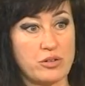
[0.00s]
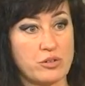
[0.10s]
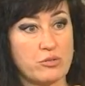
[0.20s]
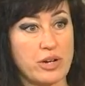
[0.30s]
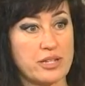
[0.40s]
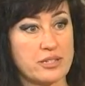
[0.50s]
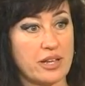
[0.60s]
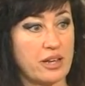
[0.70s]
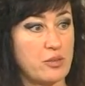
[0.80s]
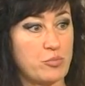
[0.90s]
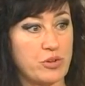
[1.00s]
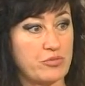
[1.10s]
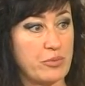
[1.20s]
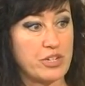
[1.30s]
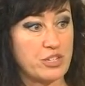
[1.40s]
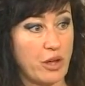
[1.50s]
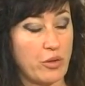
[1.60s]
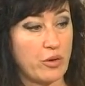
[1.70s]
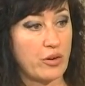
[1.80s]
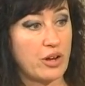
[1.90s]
Do you guys get input from each other?